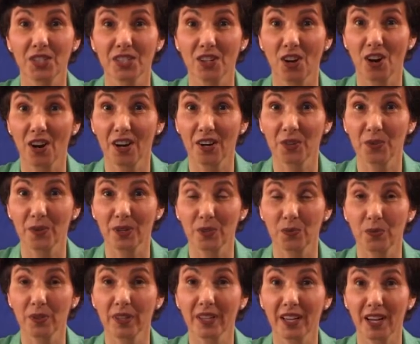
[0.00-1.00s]
is a hard one,
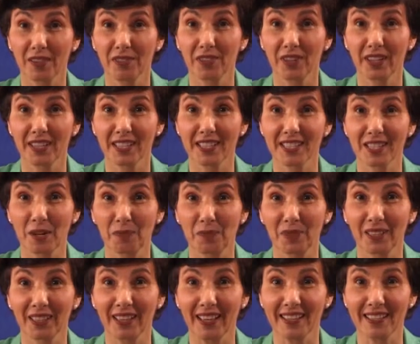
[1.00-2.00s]
we'll cover in a
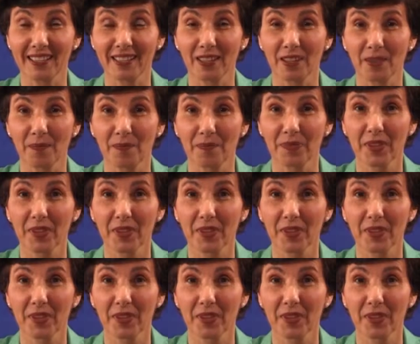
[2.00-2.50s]
separate lesson.